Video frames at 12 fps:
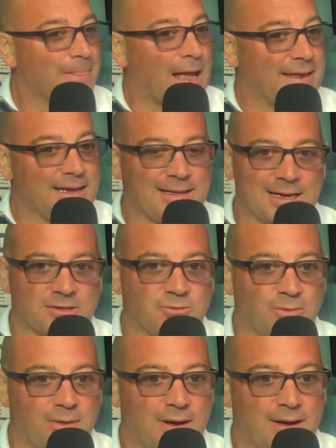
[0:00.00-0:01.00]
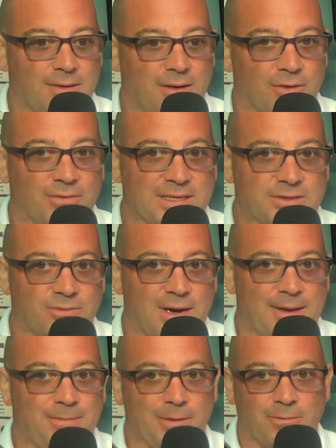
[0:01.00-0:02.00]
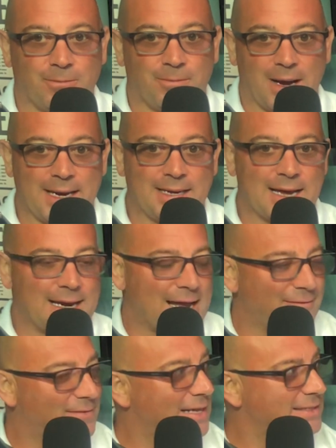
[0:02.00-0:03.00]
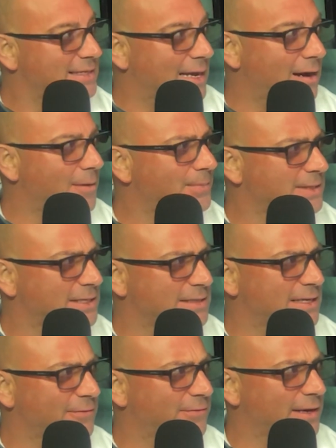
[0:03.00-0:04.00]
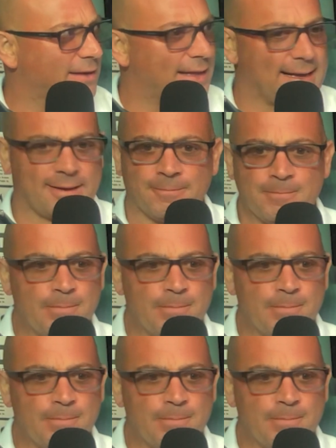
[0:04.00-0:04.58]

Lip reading: I think that's a reason why people might not have that set up is because they feel like,